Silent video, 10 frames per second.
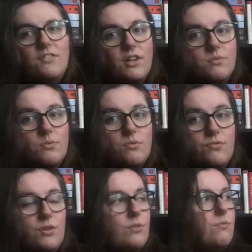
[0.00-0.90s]
If you guys want a
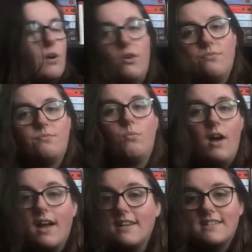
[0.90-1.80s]
review of
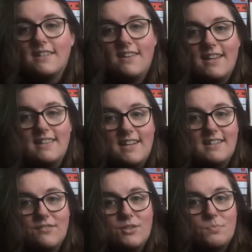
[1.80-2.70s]
why I didn't like the
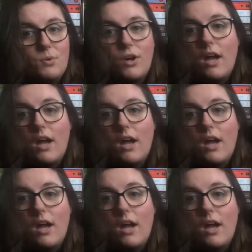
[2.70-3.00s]
ending of this book,